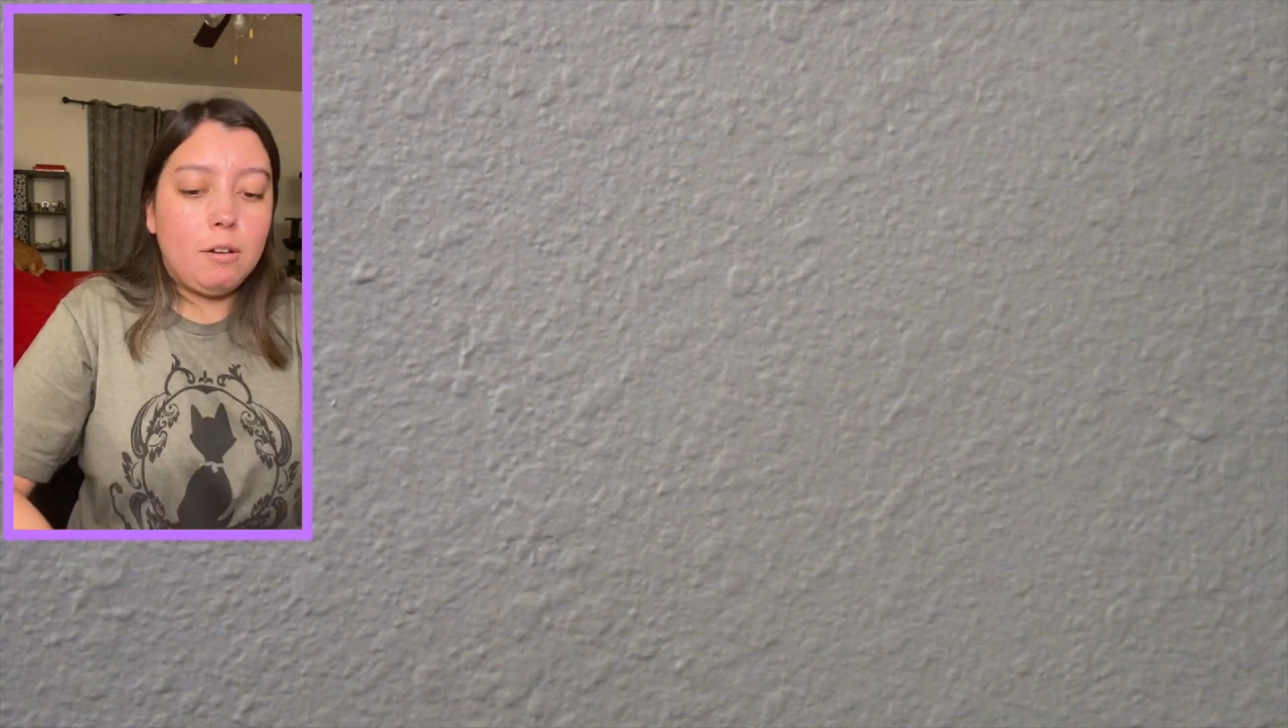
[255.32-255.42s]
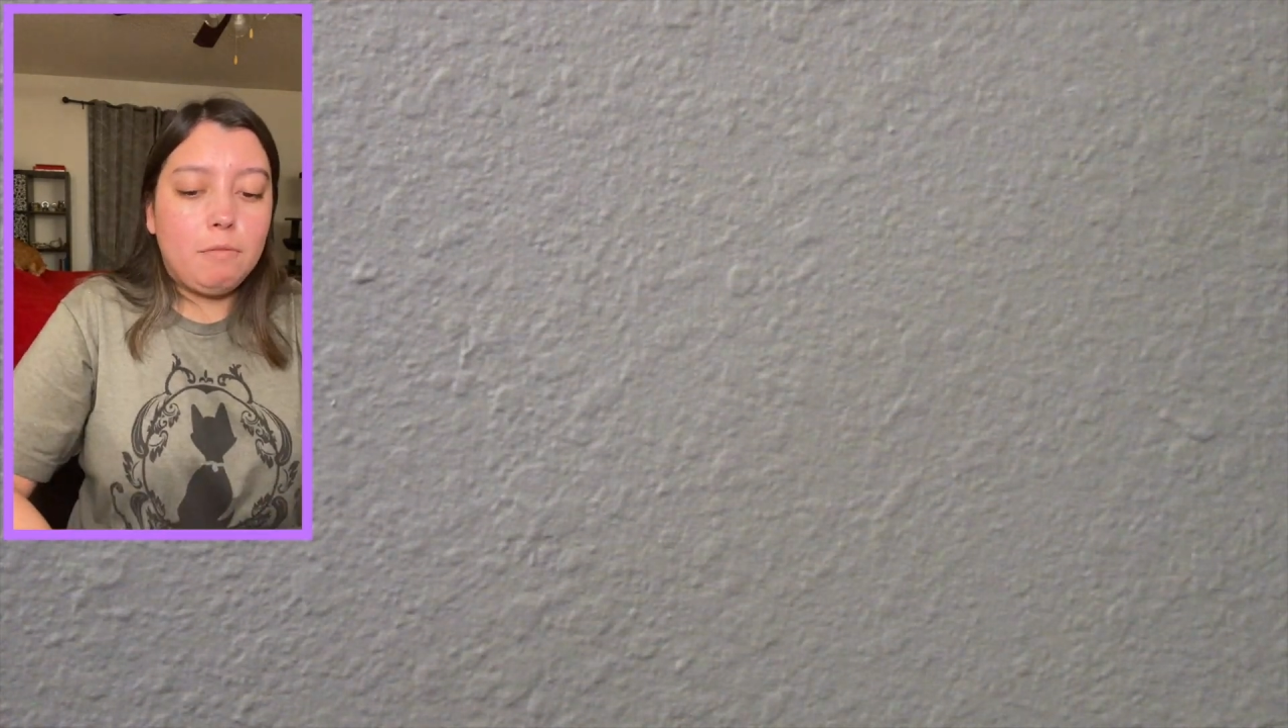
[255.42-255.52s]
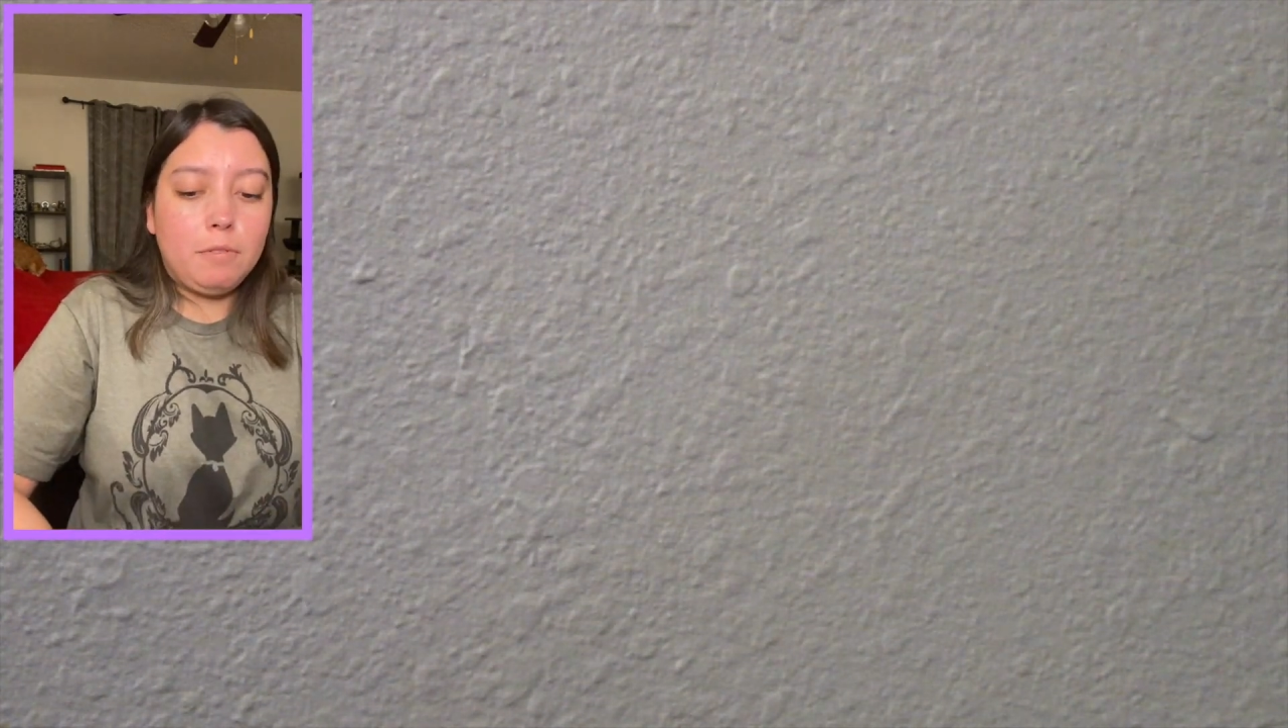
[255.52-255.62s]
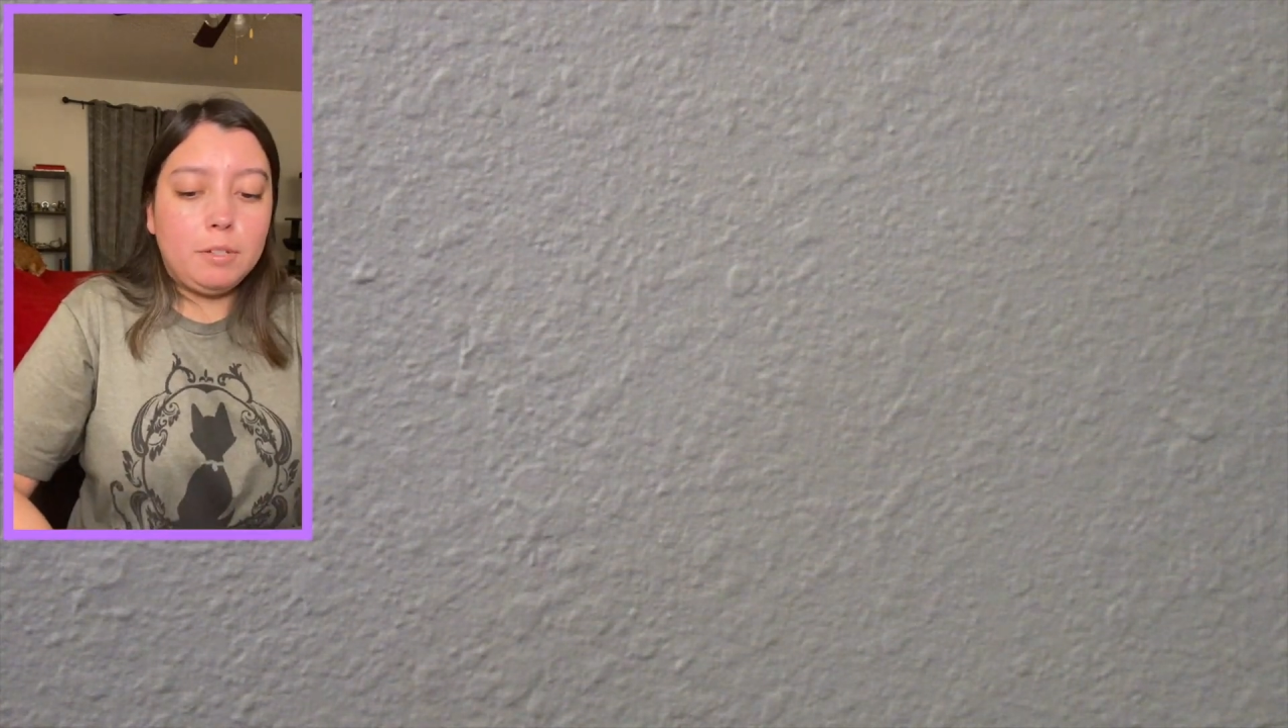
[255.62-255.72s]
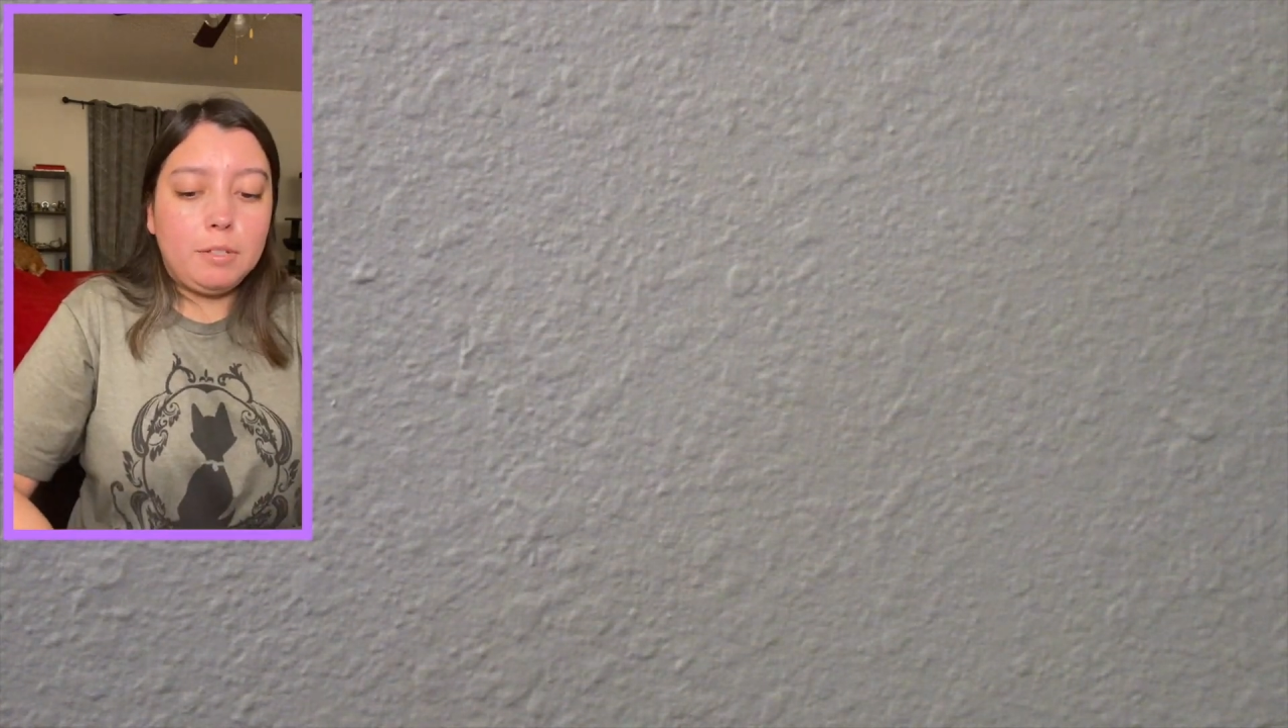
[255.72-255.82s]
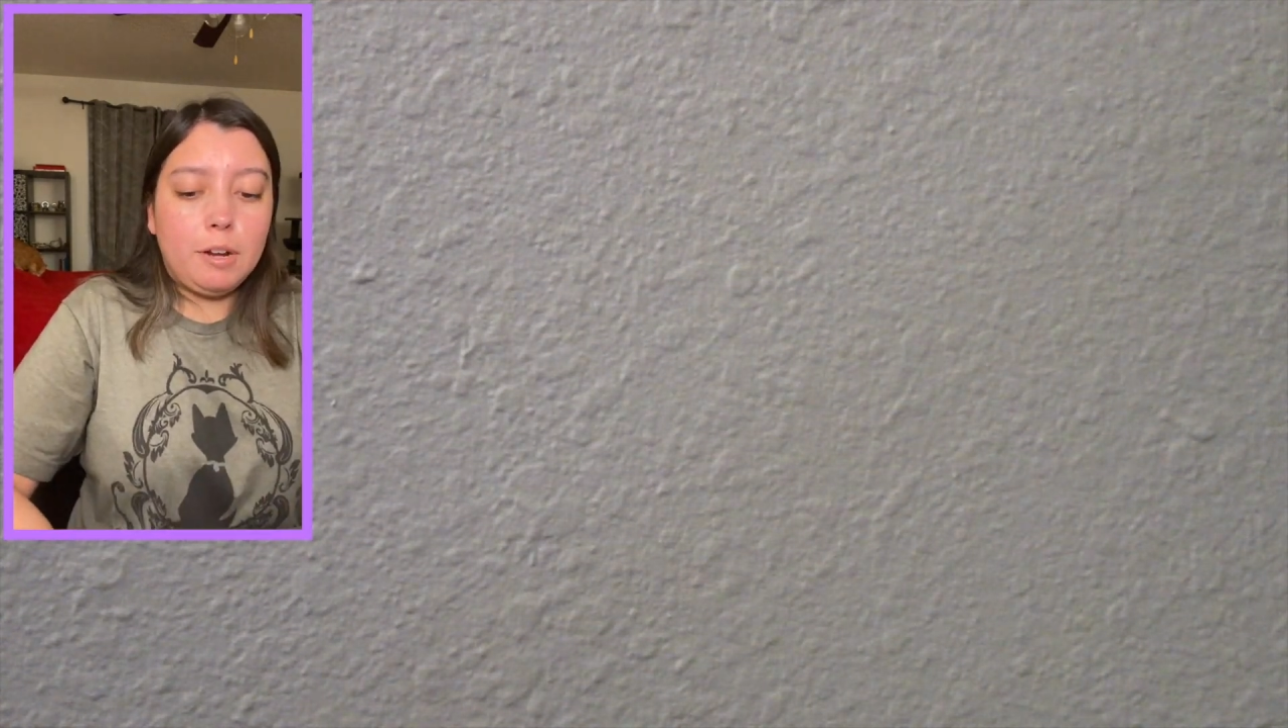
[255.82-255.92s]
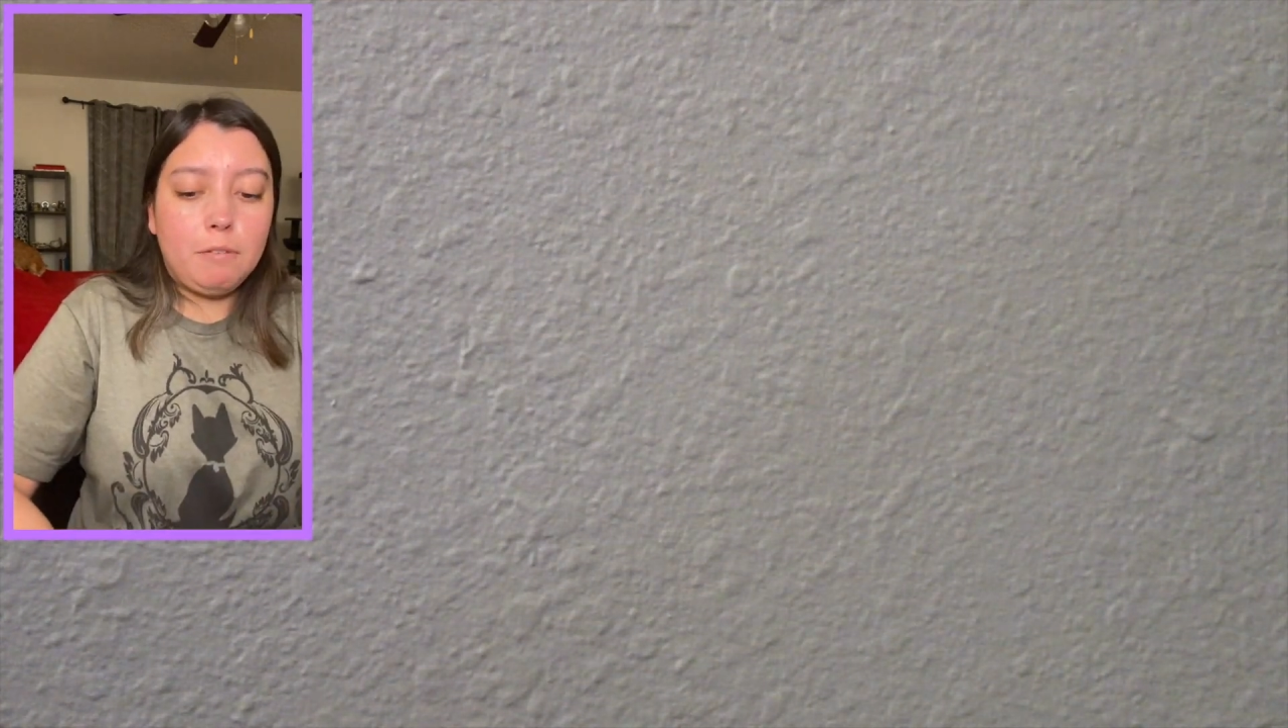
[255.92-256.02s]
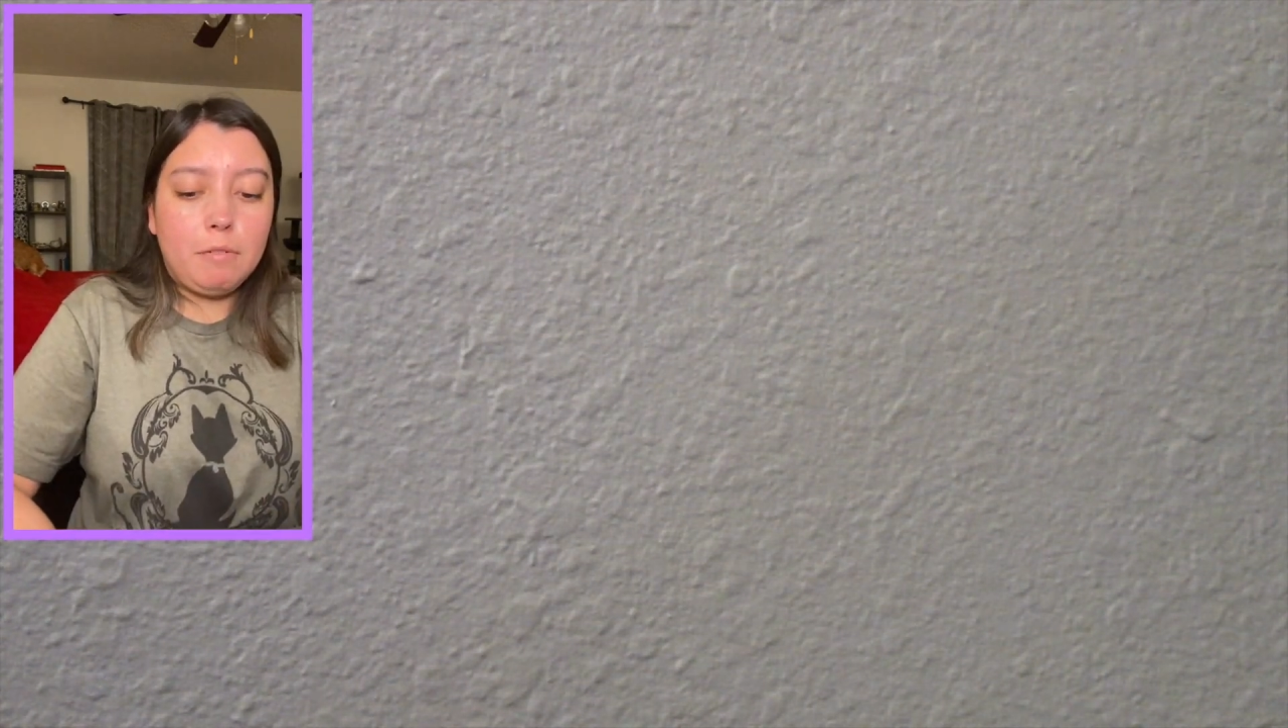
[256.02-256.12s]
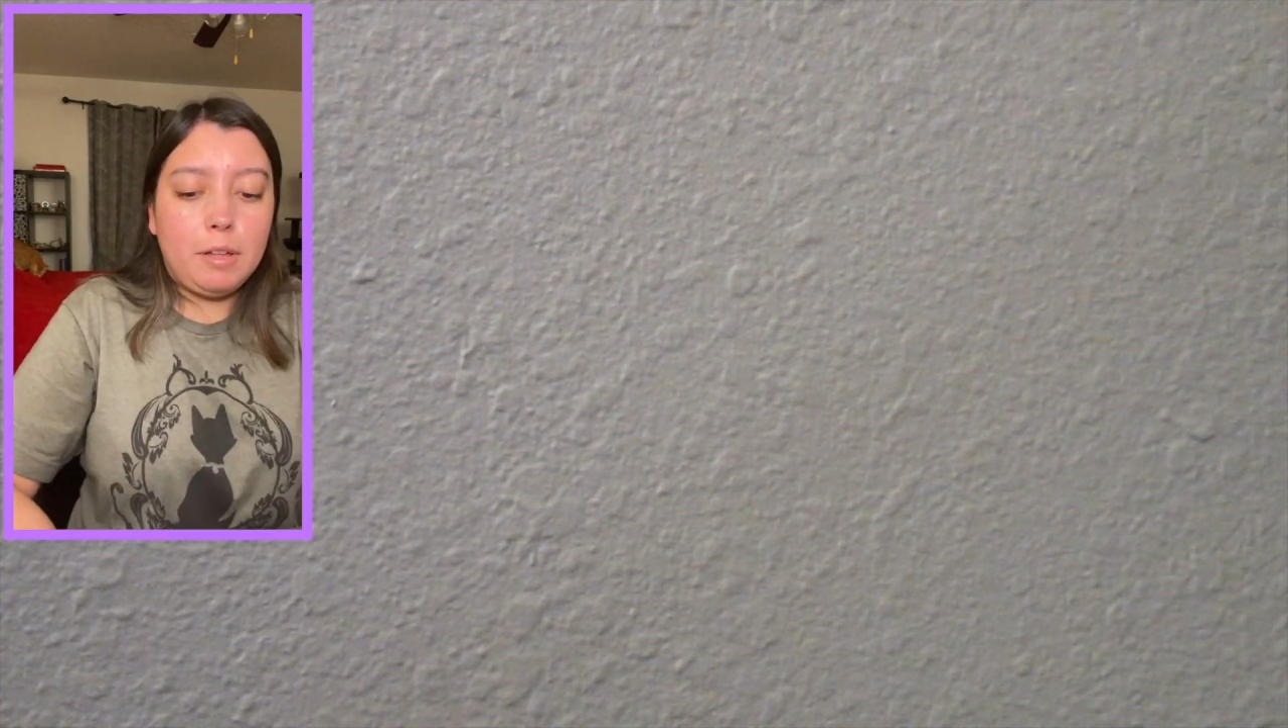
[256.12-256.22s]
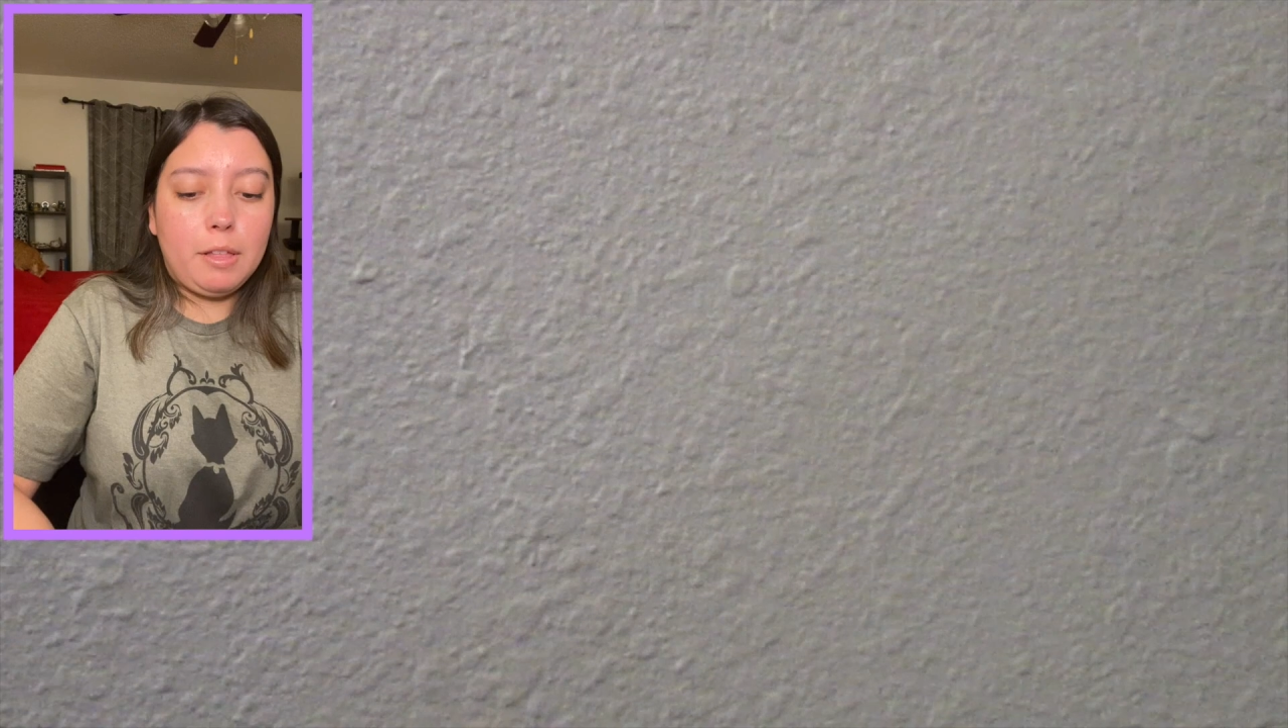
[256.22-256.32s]
we'll
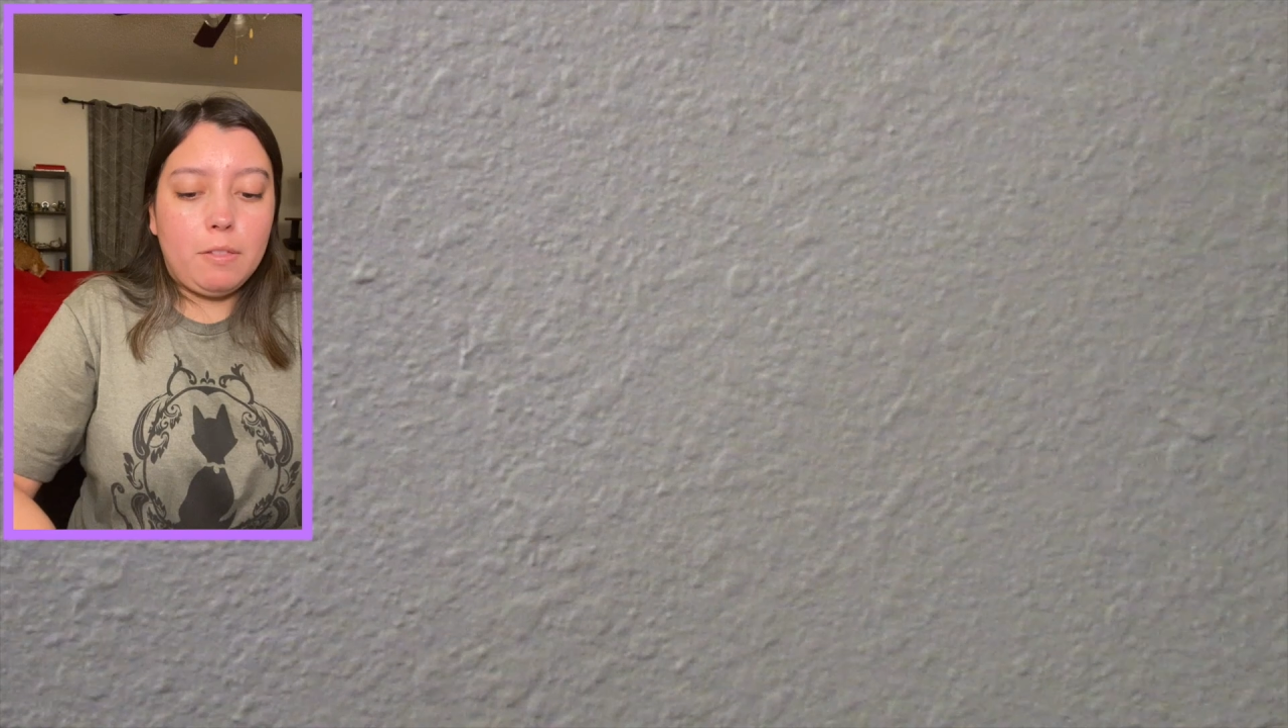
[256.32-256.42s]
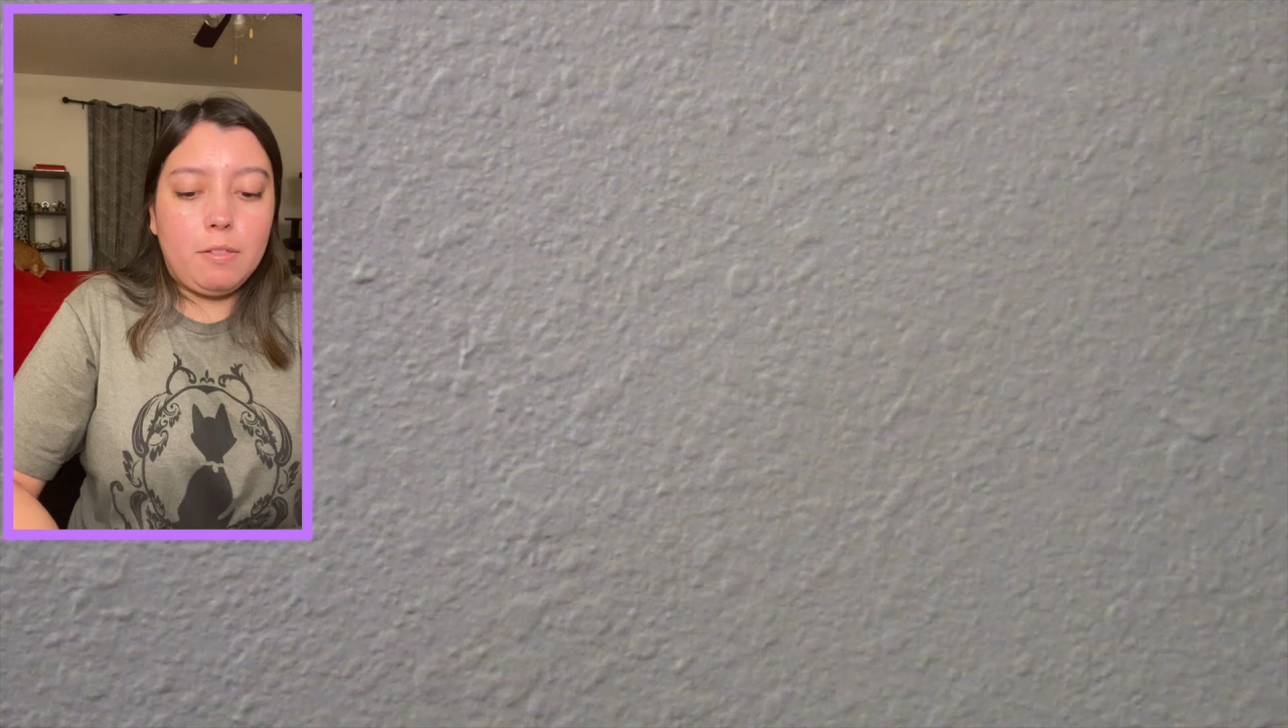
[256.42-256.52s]
start with